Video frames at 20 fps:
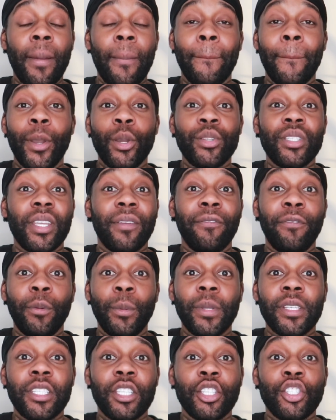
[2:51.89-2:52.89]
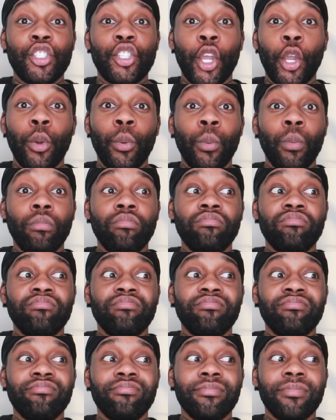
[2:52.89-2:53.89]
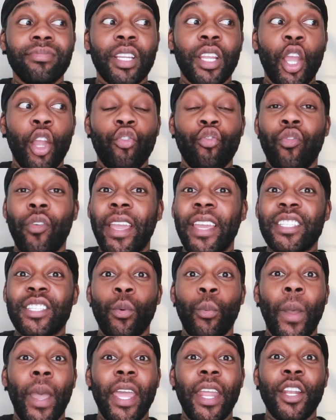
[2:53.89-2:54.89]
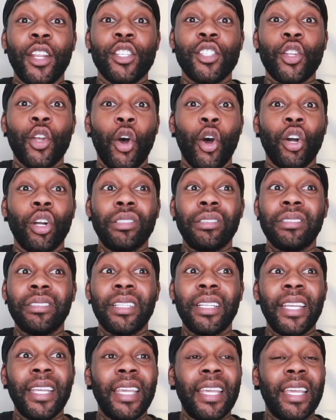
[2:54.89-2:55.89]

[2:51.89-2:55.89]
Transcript: Most influencers don't raise awareness on